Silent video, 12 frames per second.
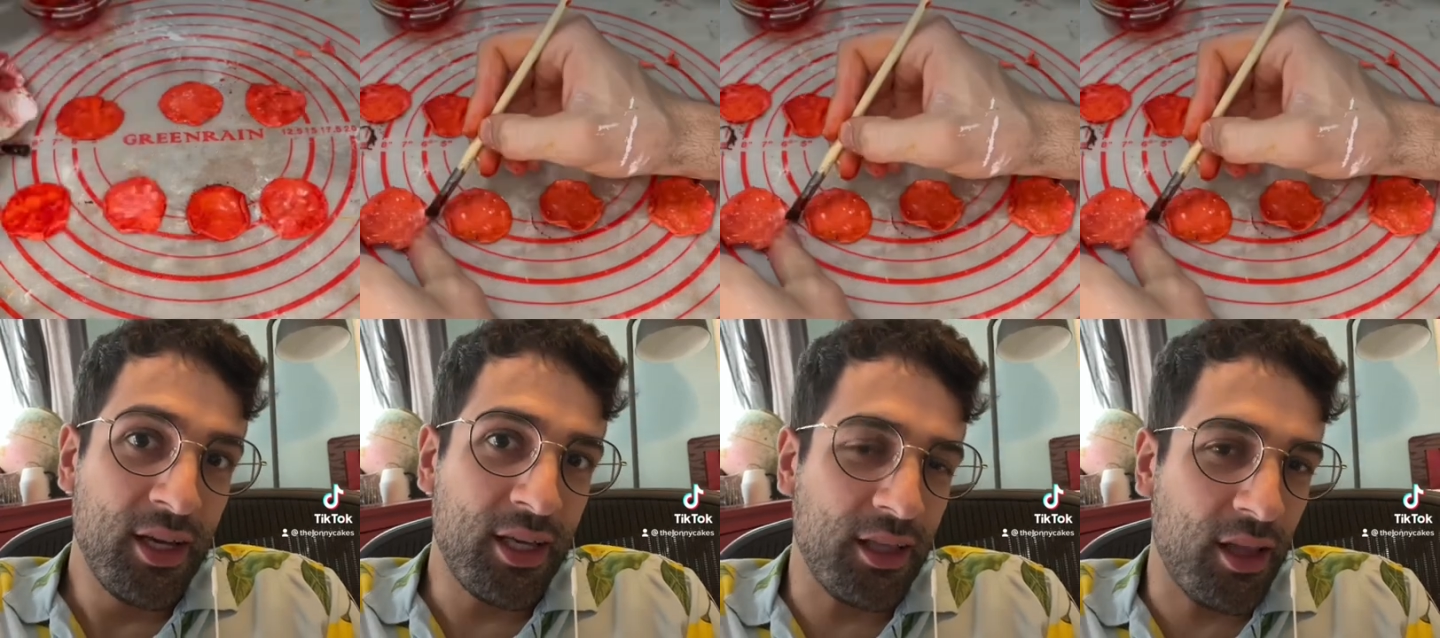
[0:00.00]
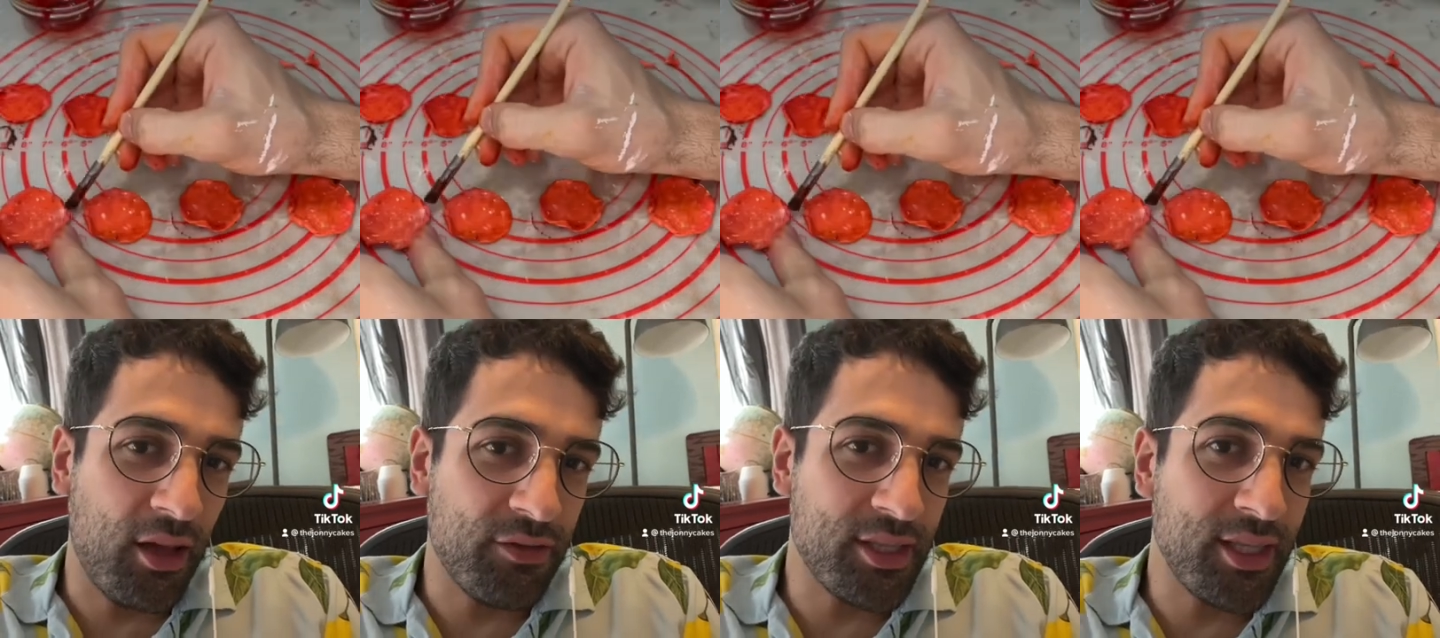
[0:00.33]
He
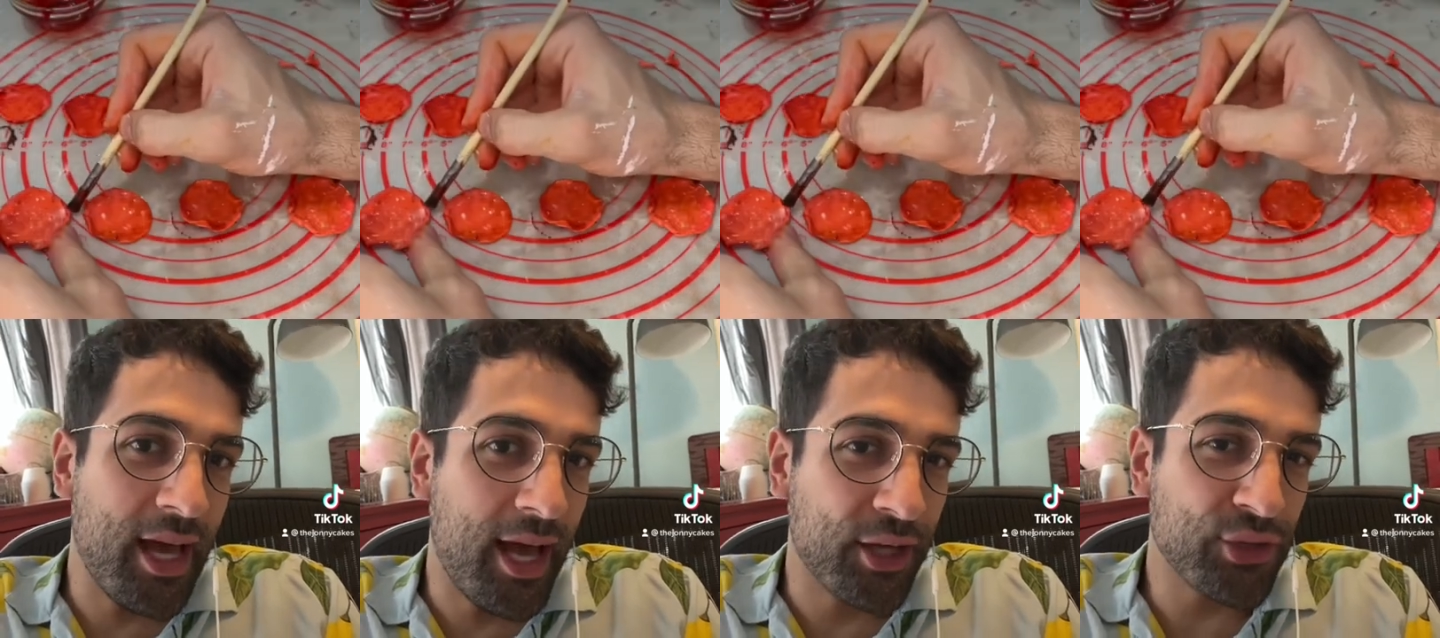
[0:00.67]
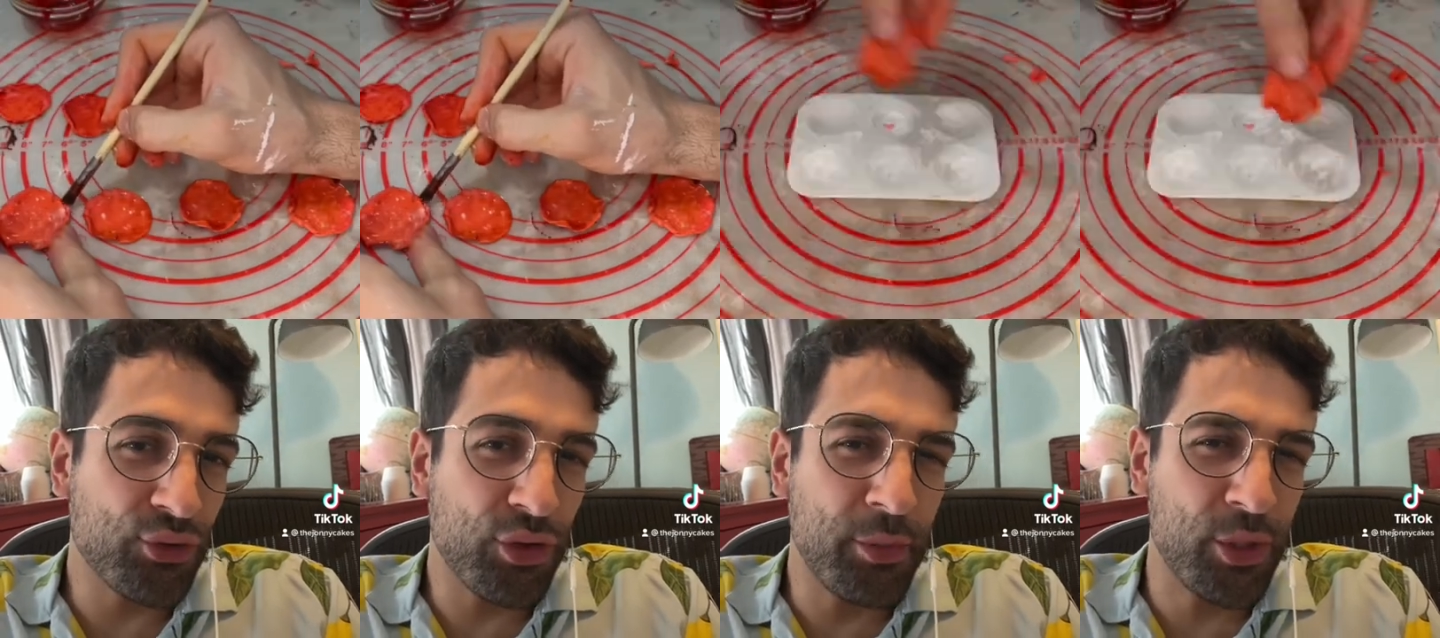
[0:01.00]
loves the
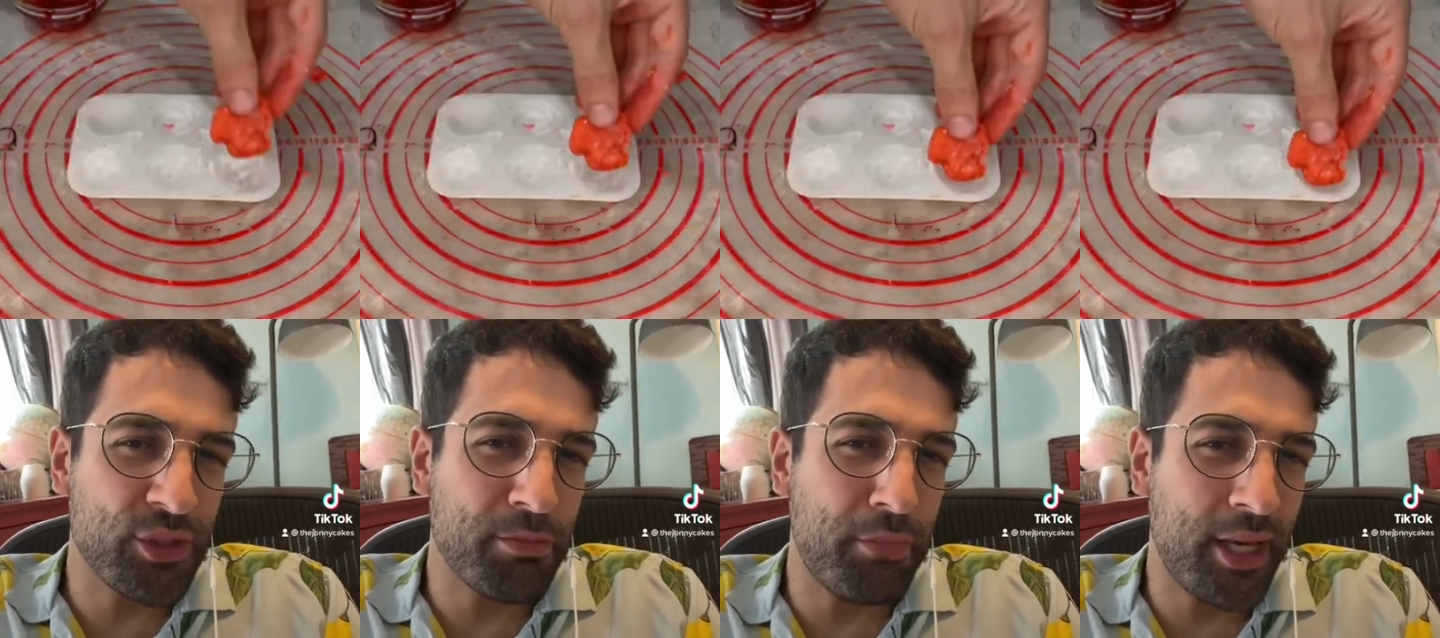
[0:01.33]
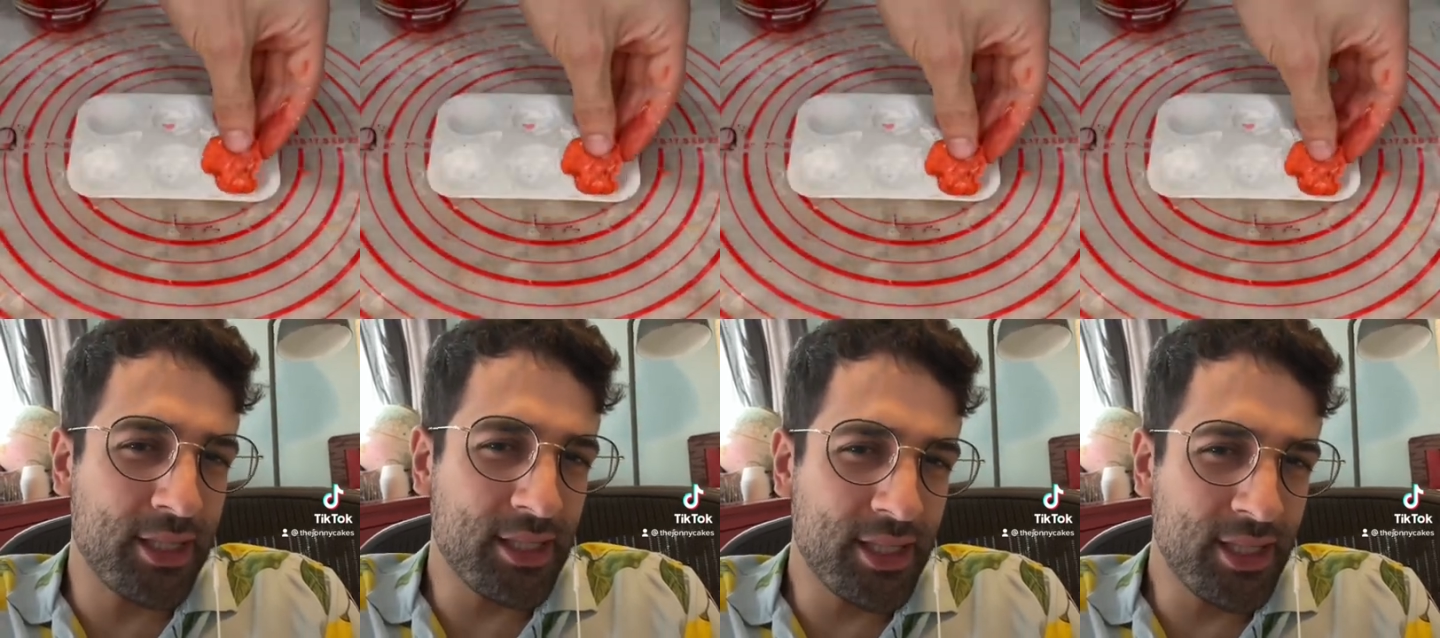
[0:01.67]
extra most
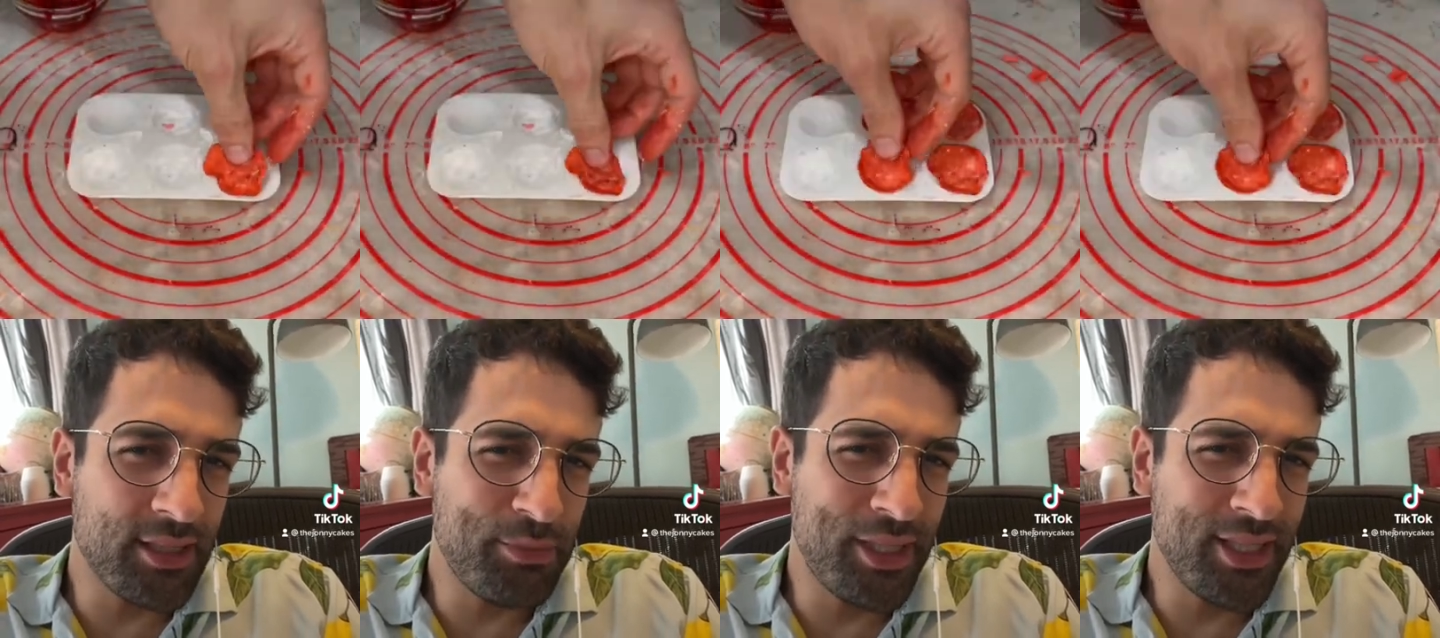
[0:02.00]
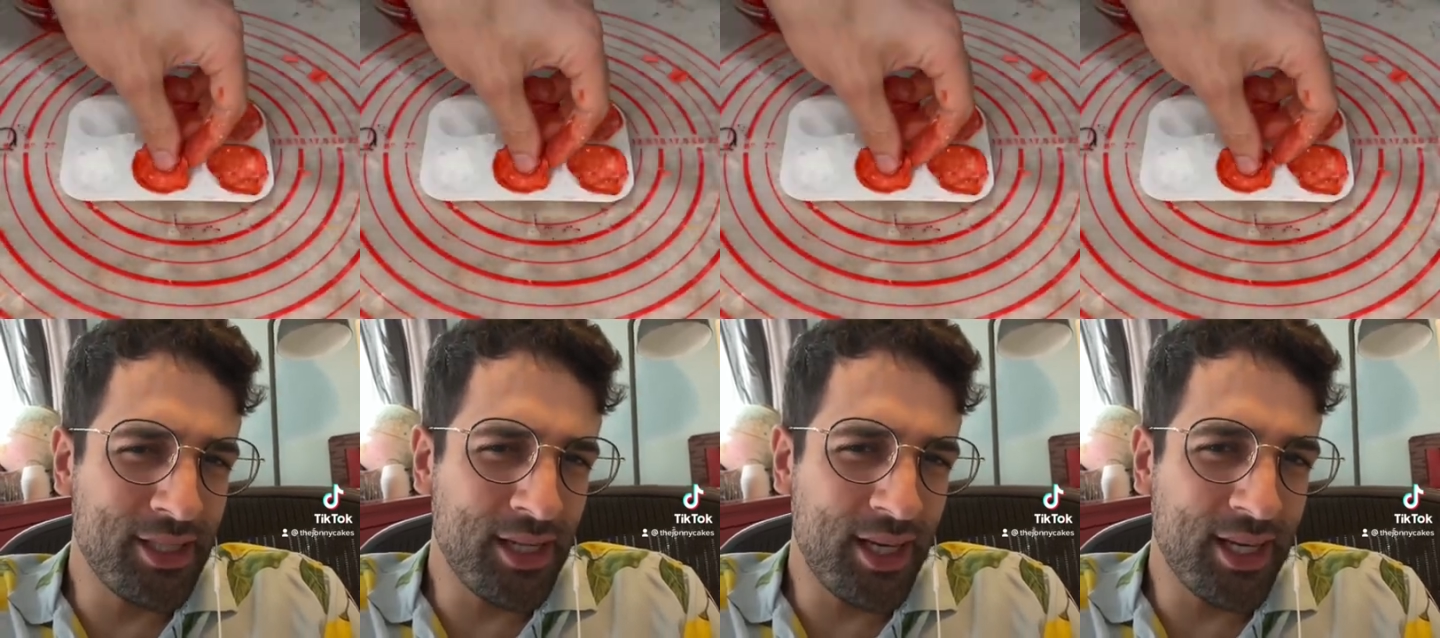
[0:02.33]
bestest
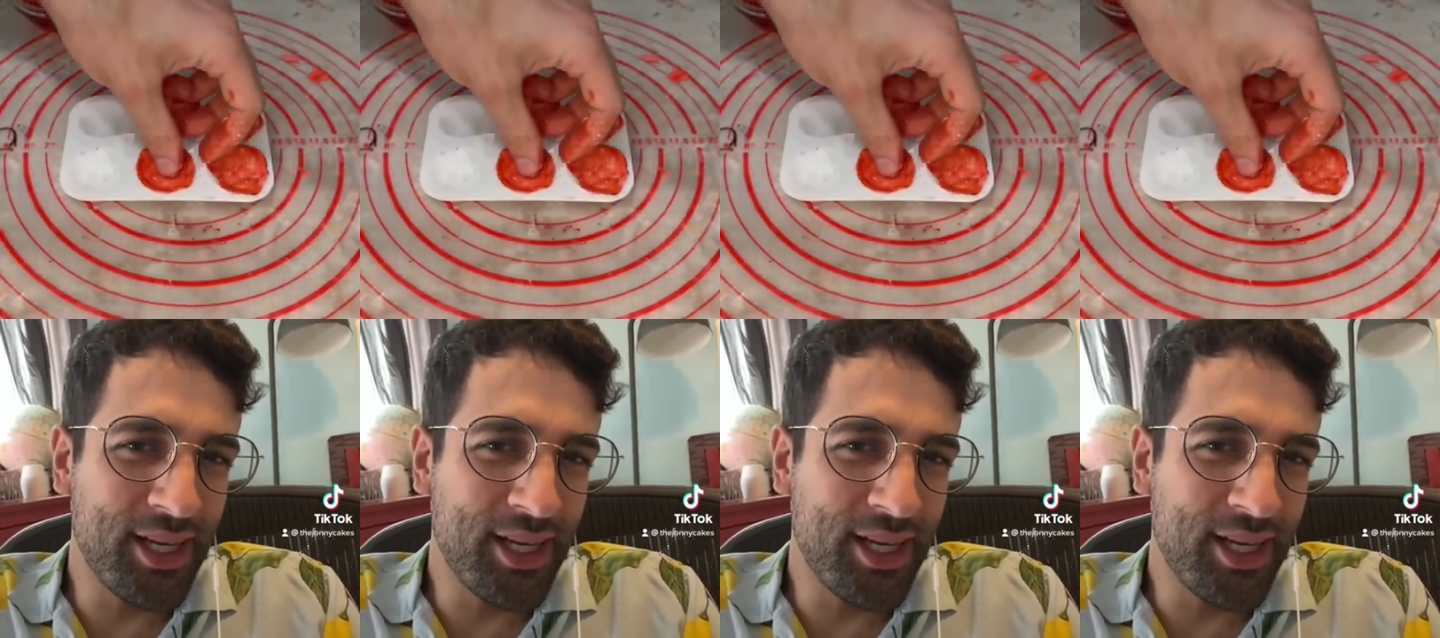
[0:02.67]
pizza.